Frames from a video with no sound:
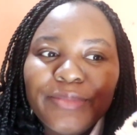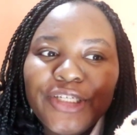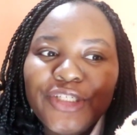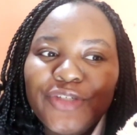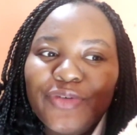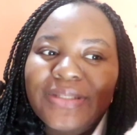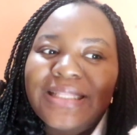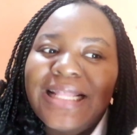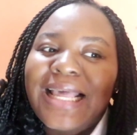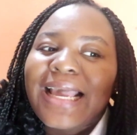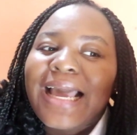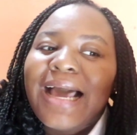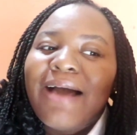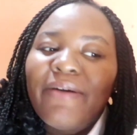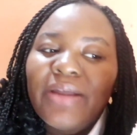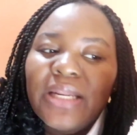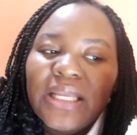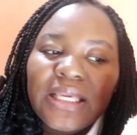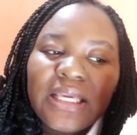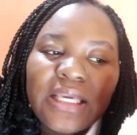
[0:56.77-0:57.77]
me she was like how
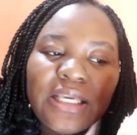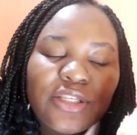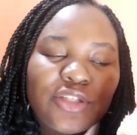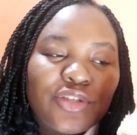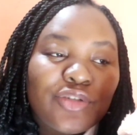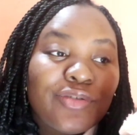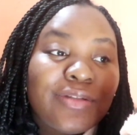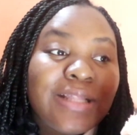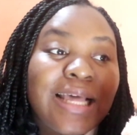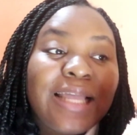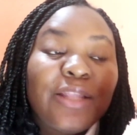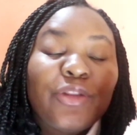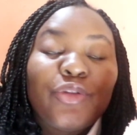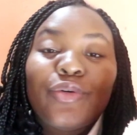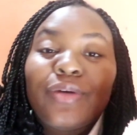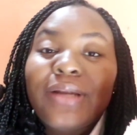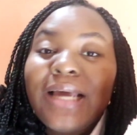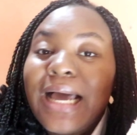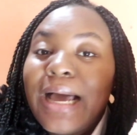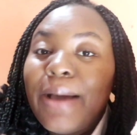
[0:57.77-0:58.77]
are the kids doing i
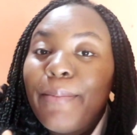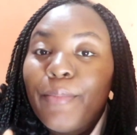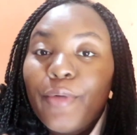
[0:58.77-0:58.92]
told her